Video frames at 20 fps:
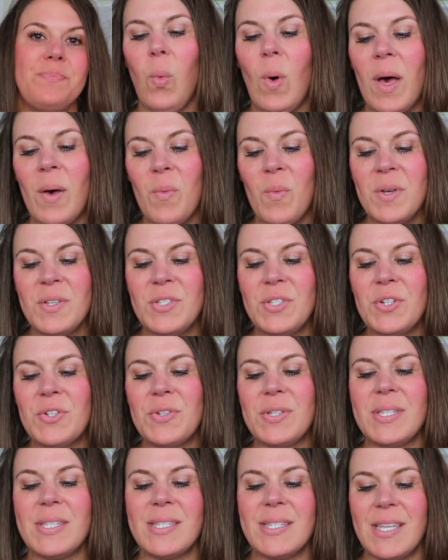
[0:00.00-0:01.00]
What was your
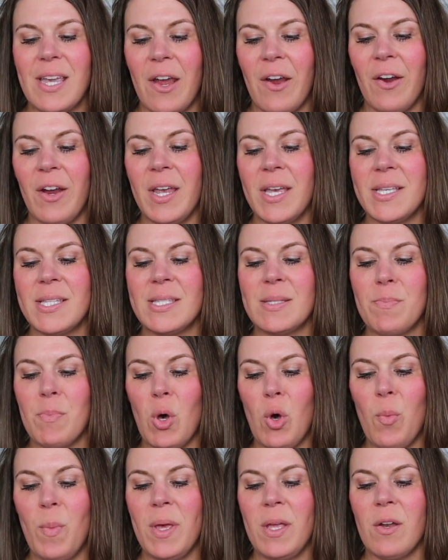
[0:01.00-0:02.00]
scariest
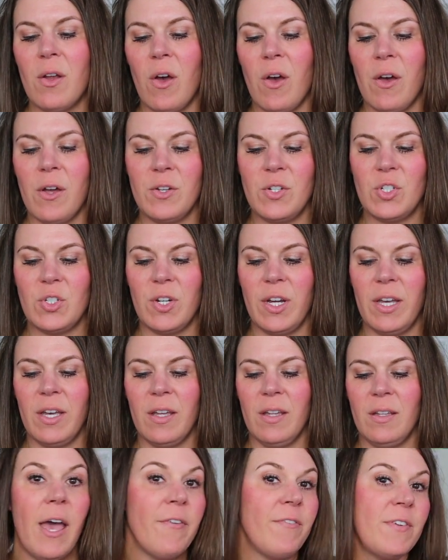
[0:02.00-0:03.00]
moment on
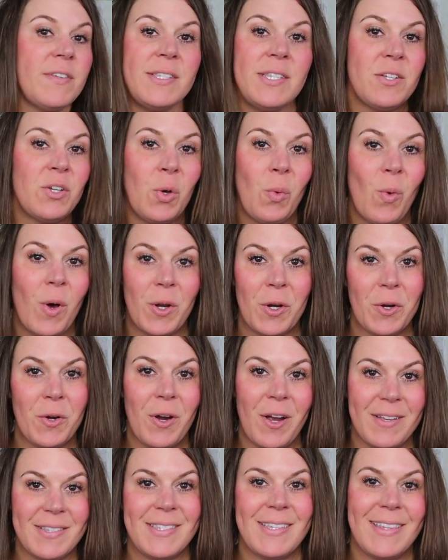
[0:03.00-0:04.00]
trail? Every single water
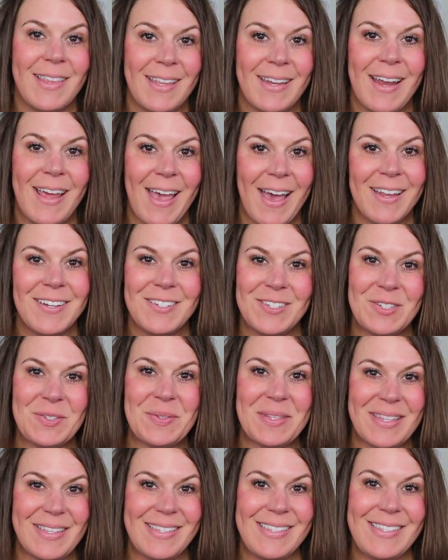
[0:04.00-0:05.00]
crossing that I had to do
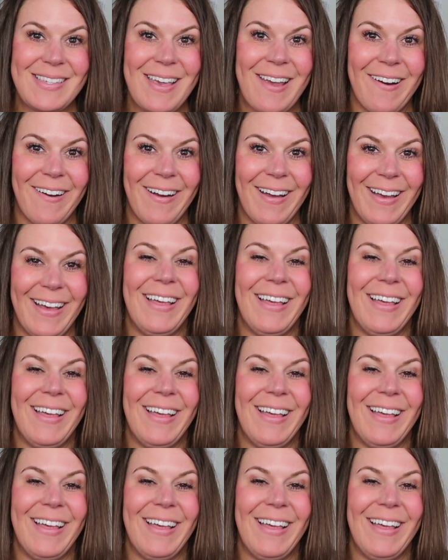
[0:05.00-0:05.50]
in the Sierra.